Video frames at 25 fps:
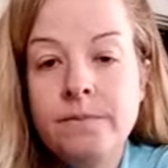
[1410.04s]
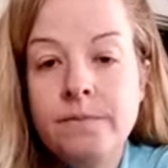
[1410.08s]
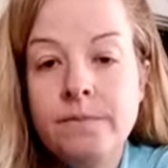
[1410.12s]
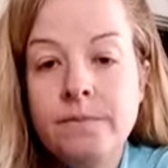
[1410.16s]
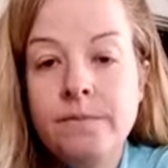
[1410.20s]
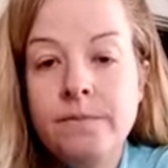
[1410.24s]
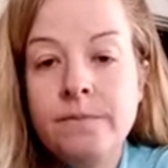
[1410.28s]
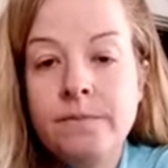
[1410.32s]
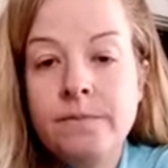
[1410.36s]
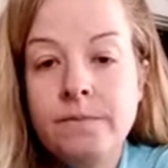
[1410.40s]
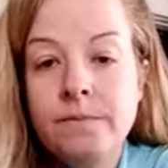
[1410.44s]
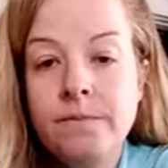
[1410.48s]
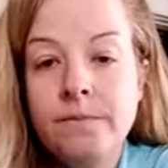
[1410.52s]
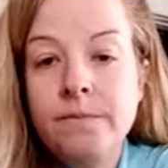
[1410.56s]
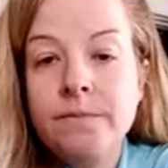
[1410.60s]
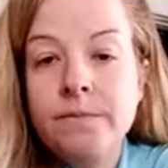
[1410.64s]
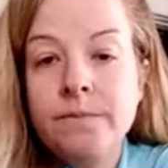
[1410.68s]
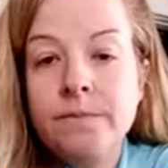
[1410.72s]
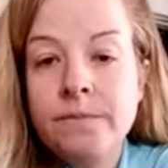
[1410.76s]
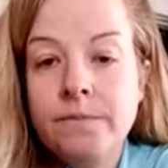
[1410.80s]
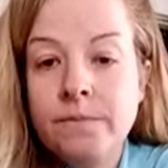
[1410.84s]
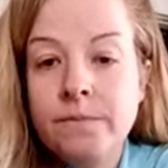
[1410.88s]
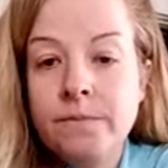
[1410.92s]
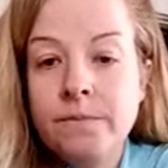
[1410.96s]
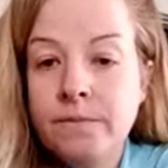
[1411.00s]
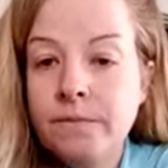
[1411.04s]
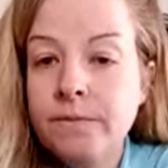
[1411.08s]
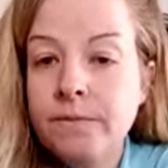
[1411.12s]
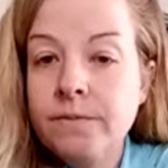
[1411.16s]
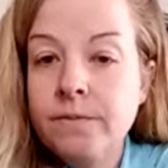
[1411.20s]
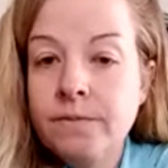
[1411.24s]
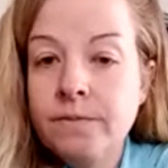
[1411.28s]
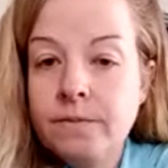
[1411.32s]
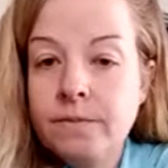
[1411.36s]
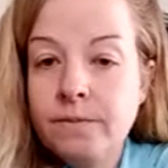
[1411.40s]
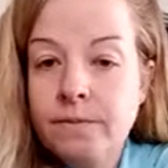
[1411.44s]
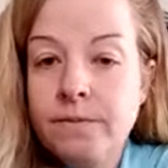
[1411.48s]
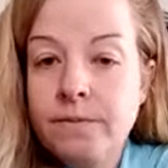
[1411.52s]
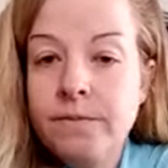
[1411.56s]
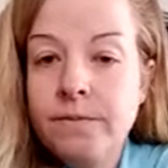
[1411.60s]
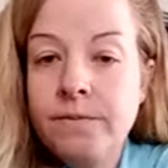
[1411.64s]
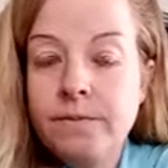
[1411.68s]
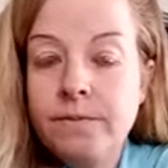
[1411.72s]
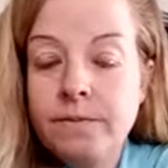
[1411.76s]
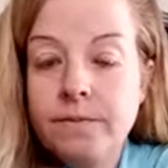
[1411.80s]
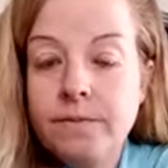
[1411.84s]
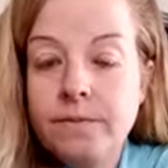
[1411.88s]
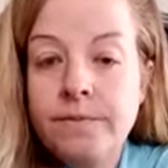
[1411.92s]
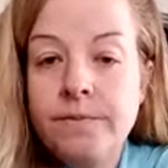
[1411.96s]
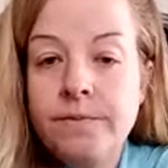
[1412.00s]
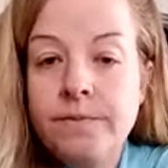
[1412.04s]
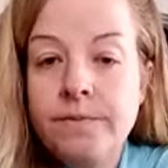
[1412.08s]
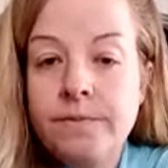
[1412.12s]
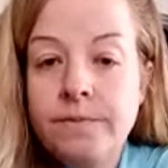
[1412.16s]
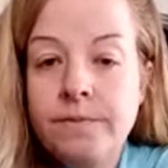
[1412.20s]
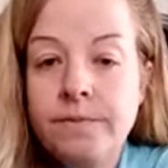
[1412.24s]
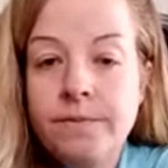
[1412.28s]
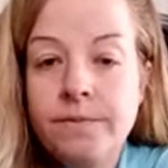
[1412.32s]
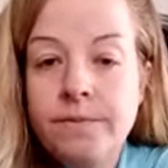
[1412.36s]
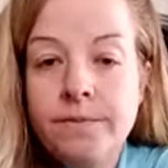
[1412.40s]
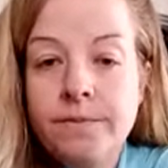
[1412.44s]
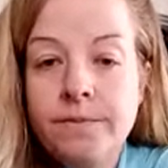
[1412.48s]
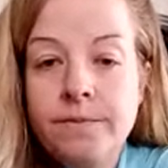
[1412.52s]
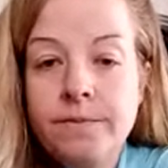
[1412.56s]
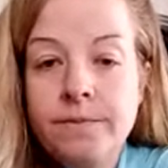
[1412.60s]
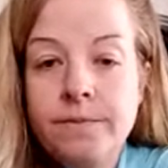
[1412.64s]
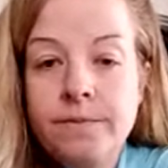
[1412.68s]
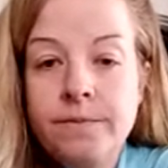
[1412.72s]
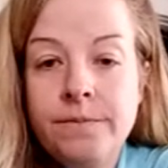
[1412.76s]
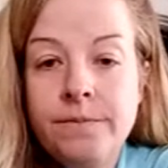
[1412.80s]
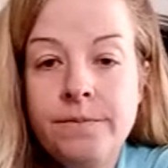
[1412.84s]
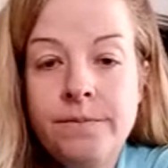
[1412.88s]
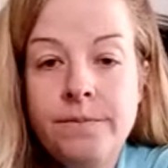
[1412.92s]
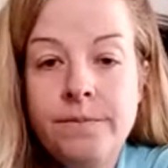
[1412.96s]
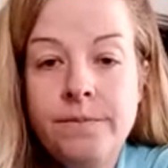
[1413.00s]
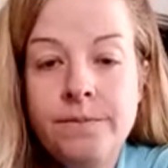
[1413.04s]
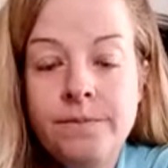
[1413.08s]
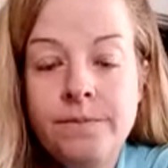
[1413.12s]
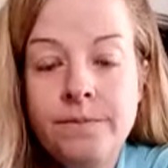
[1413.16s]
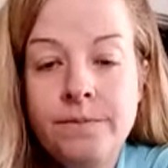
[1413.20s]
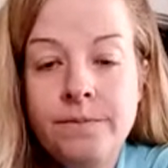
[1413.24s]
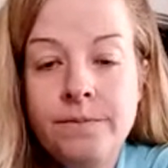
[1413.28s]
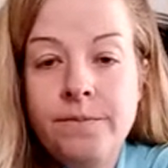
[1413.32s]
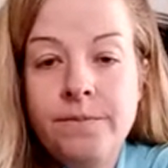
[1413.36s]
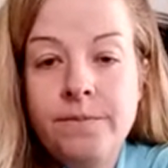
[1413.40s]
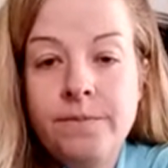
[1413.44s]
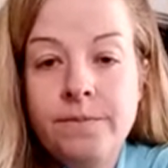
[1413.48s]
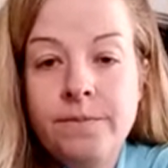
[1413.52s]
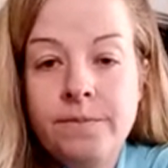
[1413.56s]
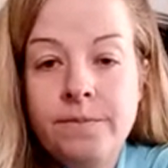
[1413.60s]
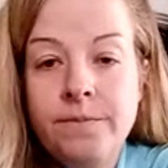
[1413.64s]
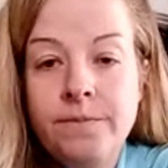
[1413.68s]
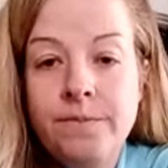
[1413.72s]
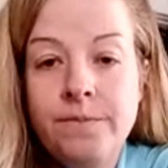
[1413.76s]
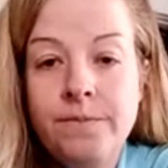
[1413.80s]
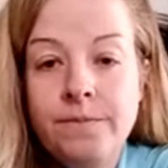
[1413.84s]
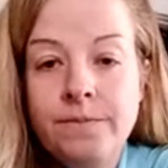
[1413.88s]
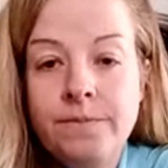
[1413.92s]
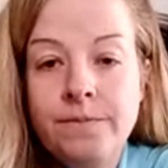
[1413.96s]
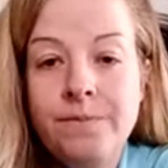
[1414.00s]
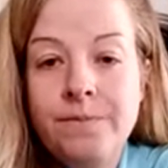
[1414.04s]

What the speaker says: No words are spoken by the person on screen.